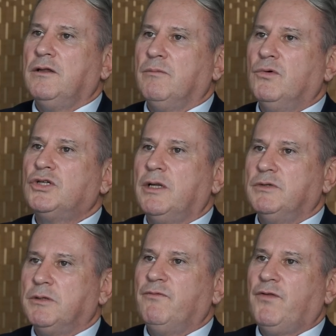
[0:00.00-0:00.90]

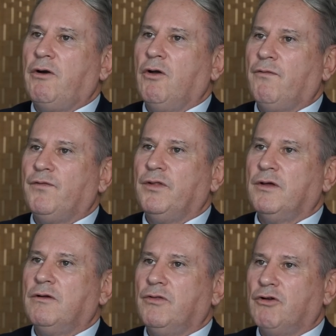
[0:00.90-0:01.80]
Muslims are very often
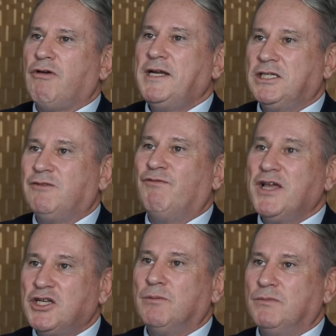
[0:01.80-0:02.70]
the greatest
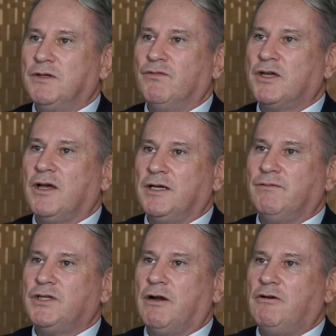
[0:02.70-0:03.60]
victims of the kind
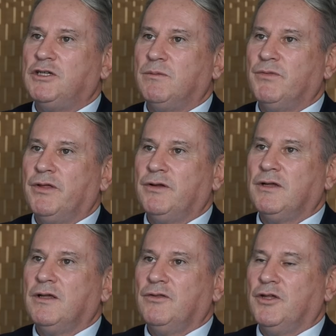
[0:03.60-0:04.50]
of terrorism that
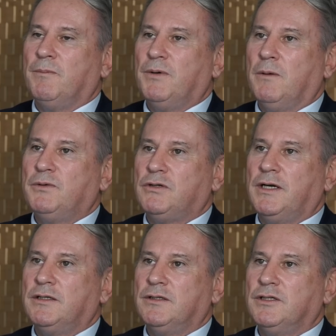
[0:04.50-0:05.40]
are
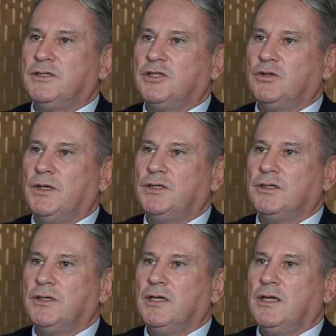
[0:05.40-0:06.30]
perpetrated in this
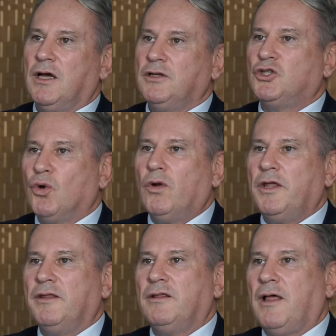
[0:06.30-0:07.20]
situation. And
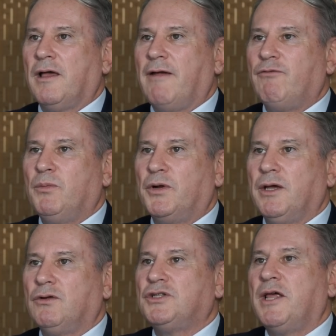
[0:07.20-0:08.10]
surely, like everybody
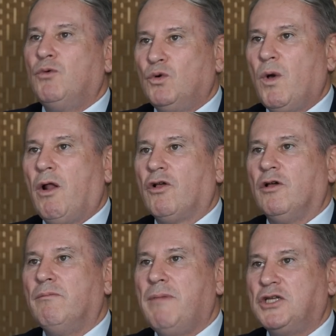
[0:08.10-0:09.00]
else, they would
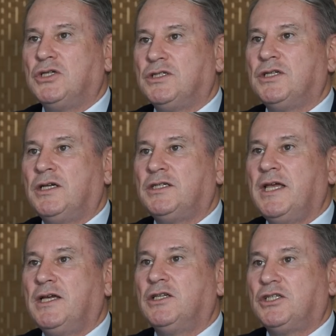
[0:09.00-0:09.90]
welcome measures that are
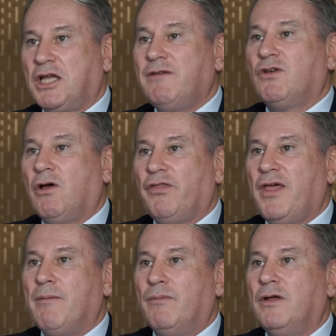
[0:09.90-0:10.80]
taken to safeguard
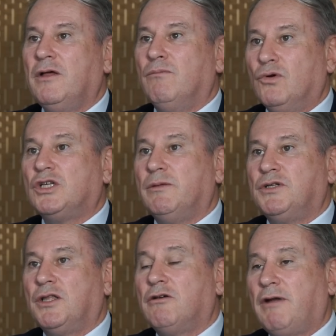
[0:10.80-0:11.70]
them.
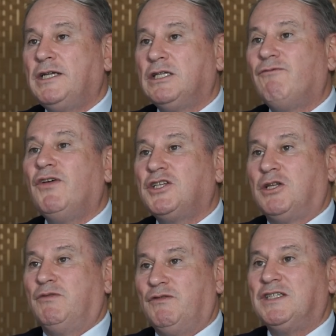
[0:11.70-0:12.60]
Muslims are the greatest
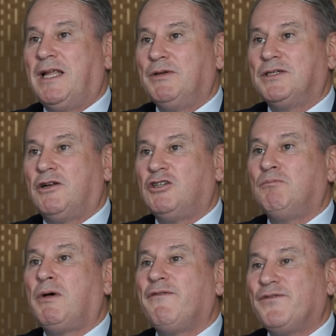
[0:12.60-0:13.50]
victim of Islamic
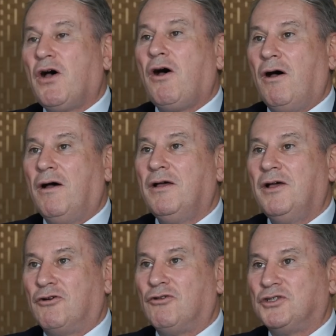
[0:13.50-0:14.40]
terrorism by far
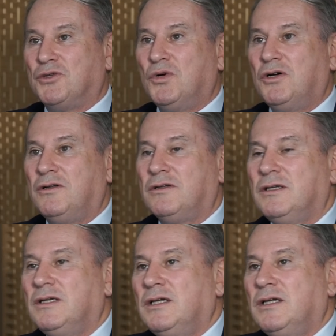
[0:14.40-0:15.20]
across the world.